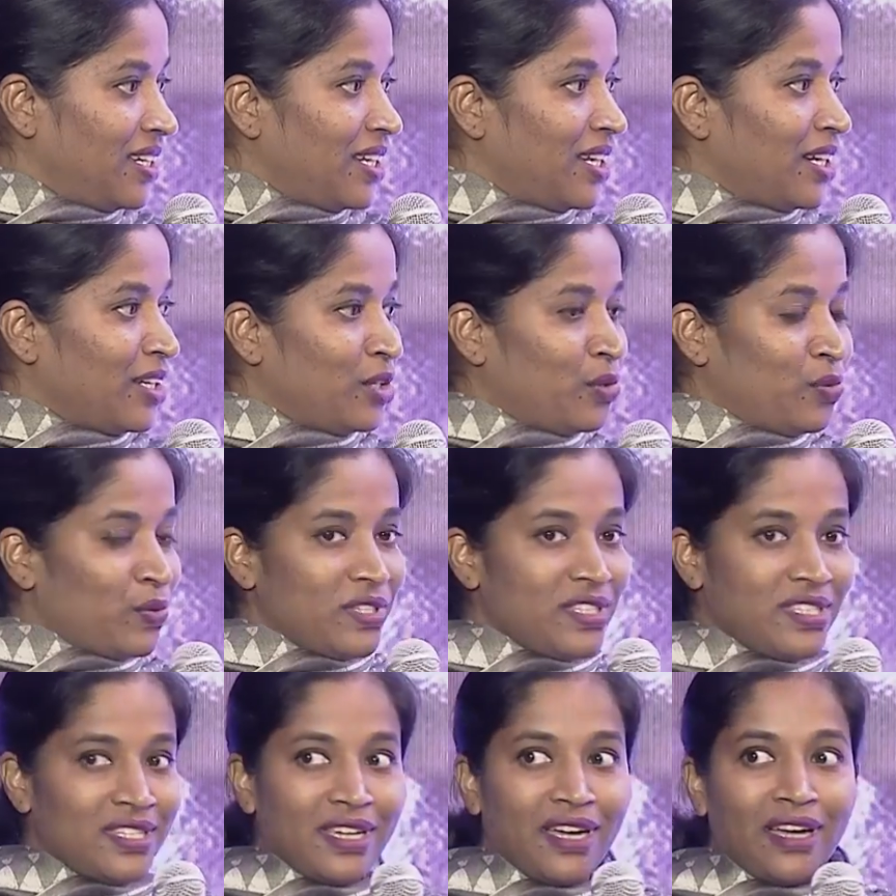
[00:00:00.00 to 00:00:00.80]
And it
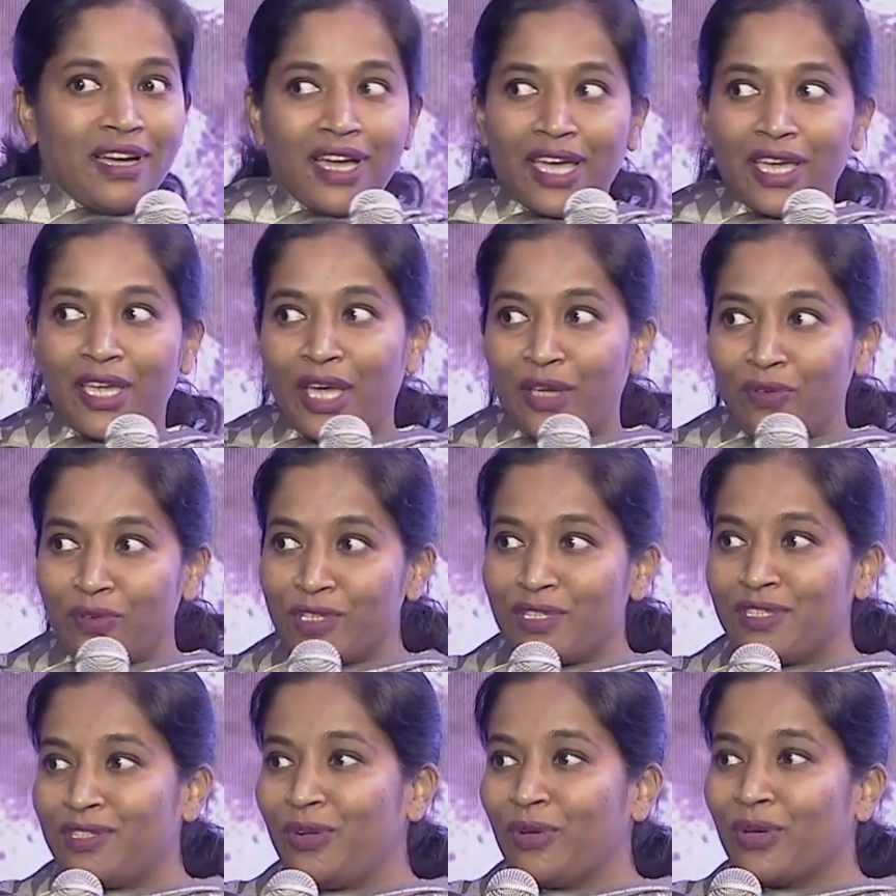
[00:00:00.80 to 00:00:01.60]
was I
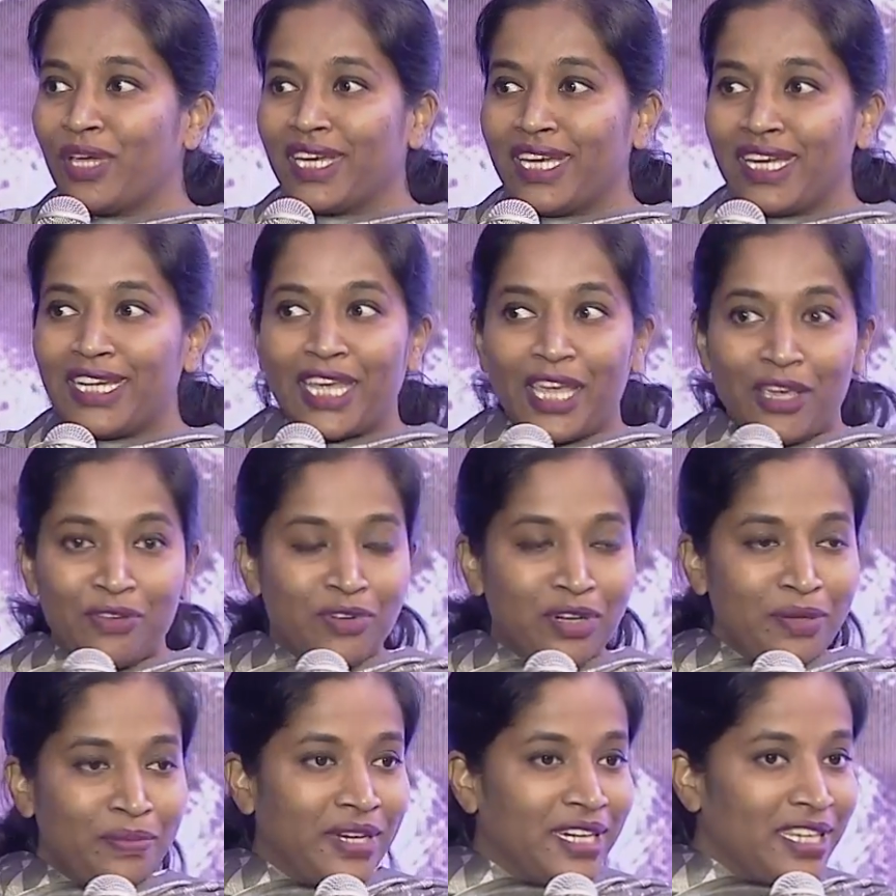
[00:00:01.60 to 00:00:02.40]
was looking at
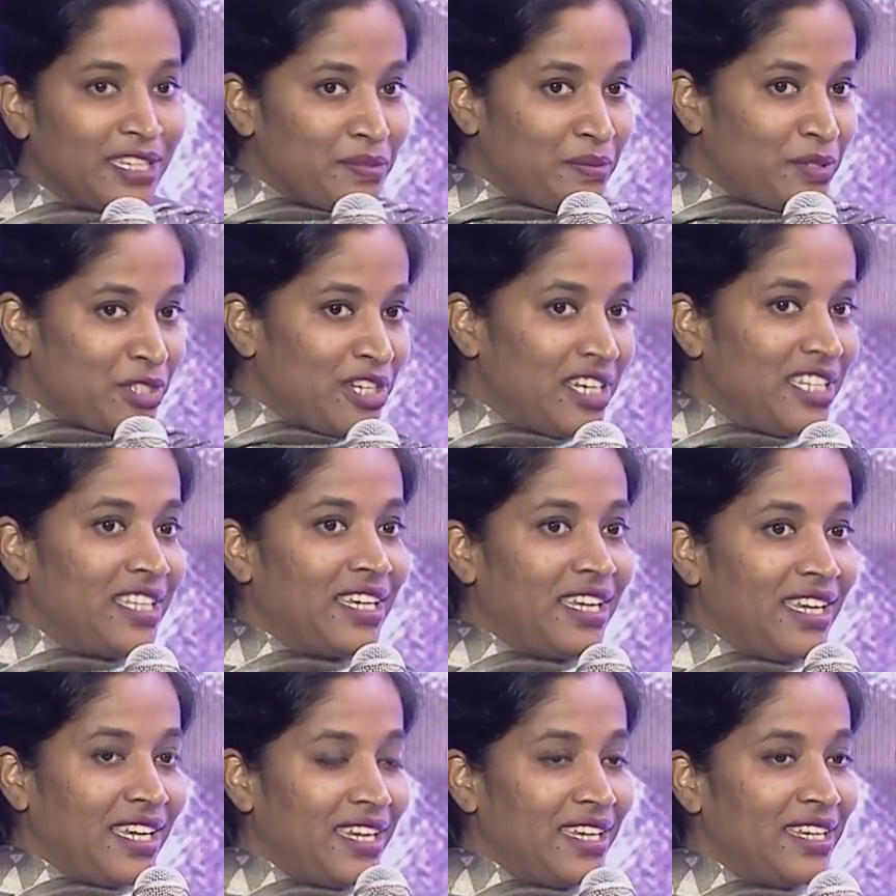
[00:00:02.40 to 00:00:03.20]
everybody, especially the
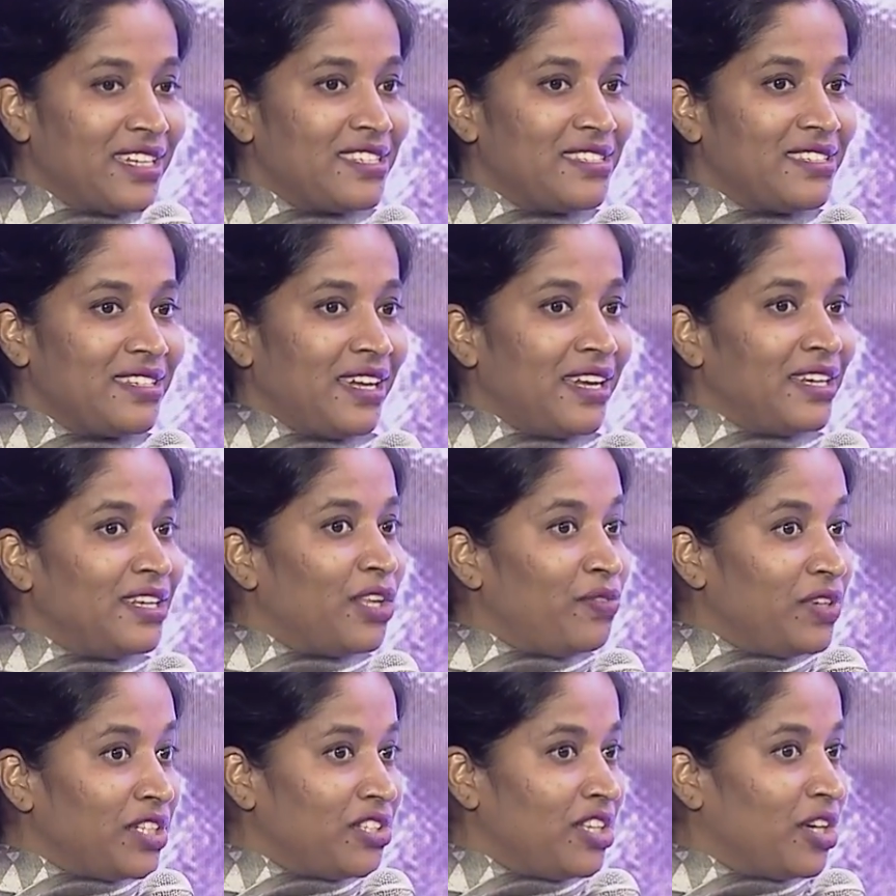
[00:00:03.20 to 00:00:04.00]
kids, and they
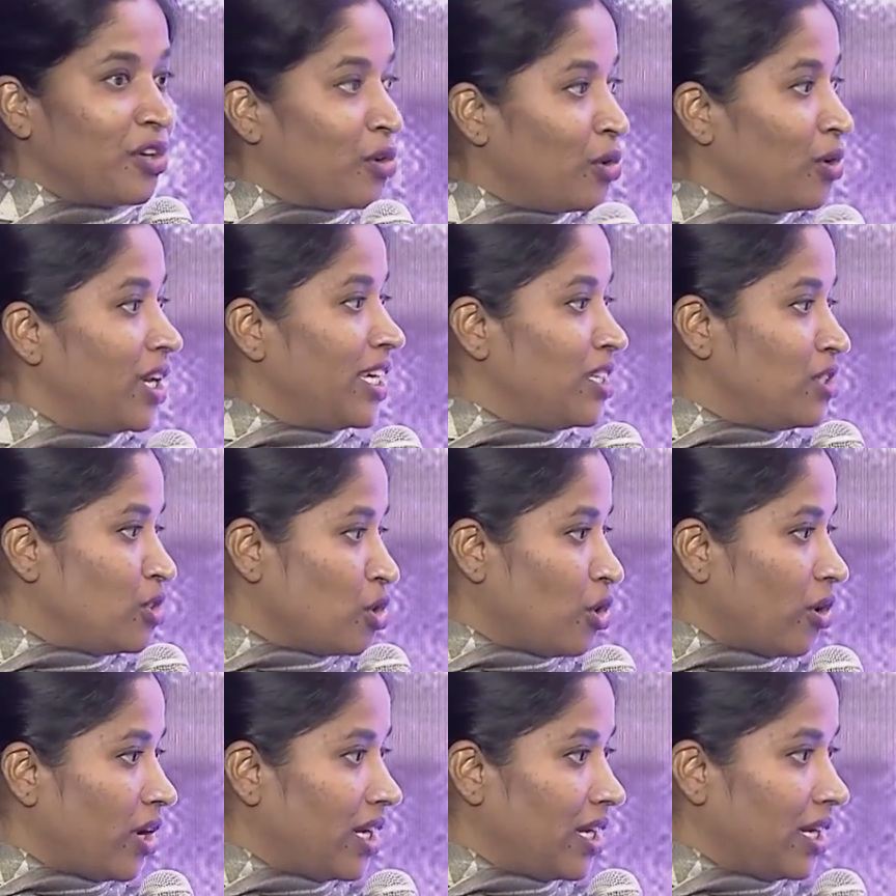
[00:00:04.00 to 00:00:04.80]
were thoroughly
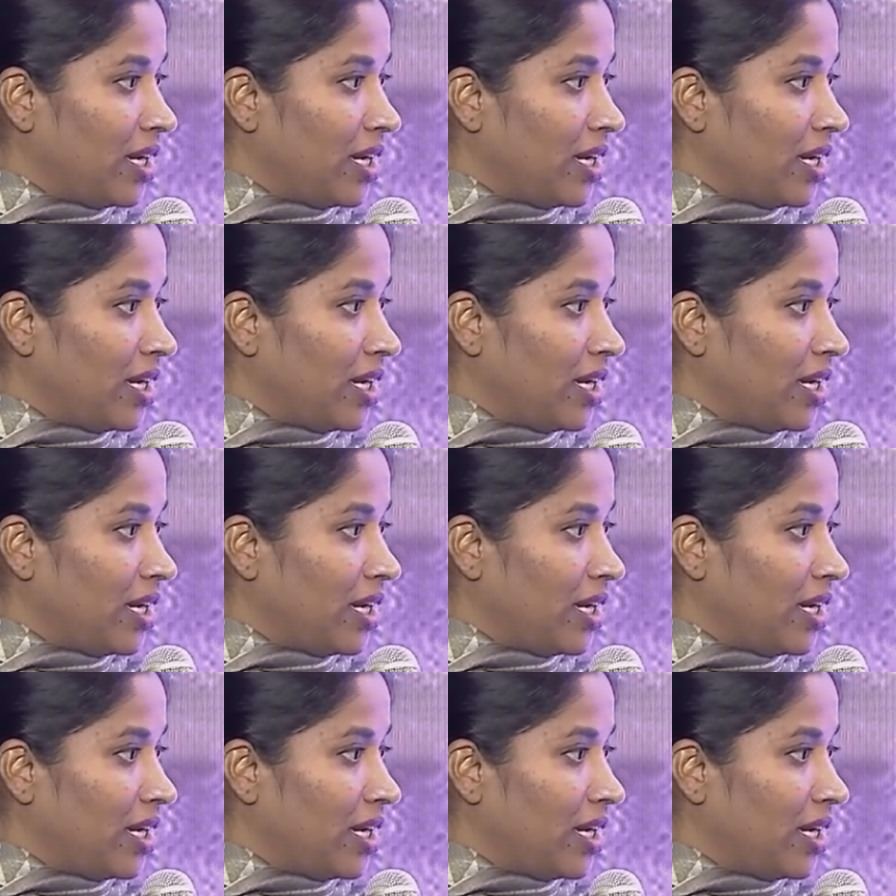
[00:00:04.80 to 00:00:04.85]
enjoying